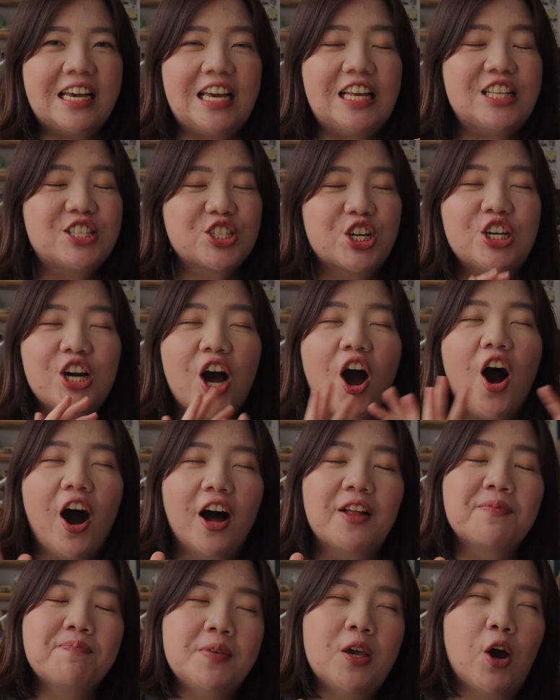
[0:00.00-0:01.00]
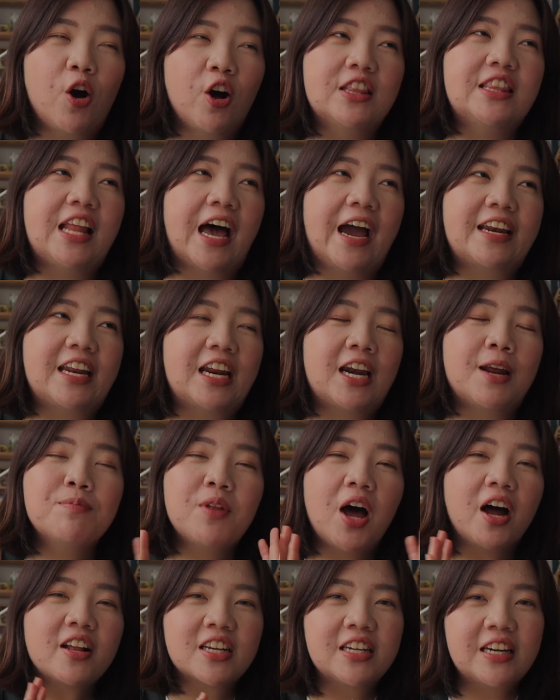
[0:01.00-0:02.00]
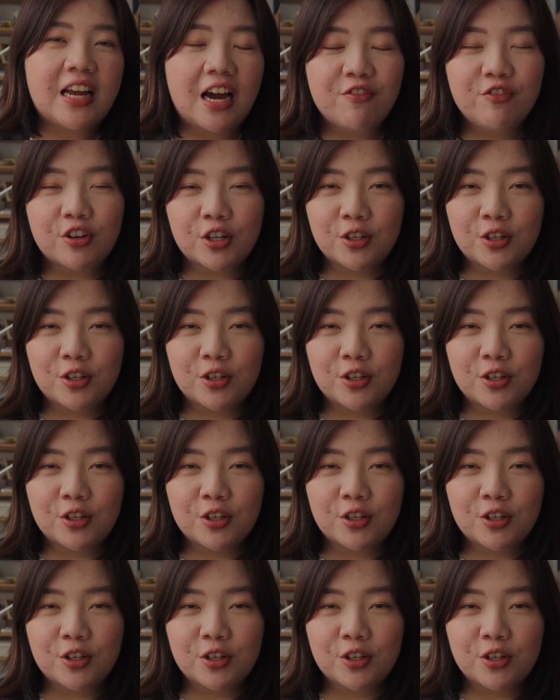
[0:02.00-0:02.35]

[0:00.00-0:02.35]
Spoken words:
it's gonna haunt me all night and I'm not gonna have